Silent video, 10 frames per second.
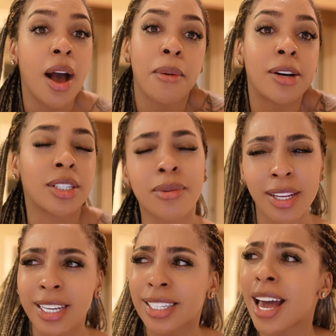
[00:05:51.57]
about
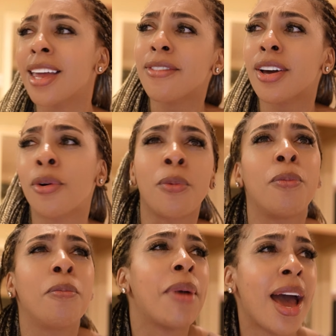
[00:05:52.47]
something that's not even going to
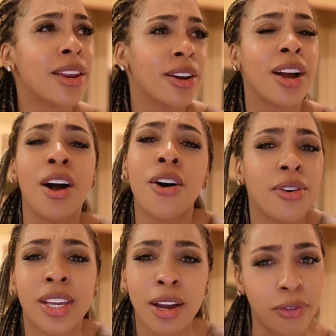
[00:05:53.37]
matter a
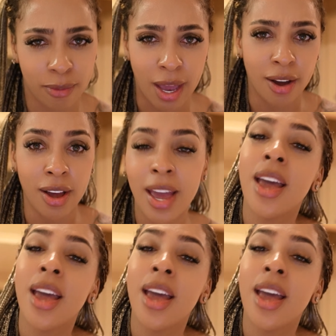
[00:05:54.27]
whole year from now.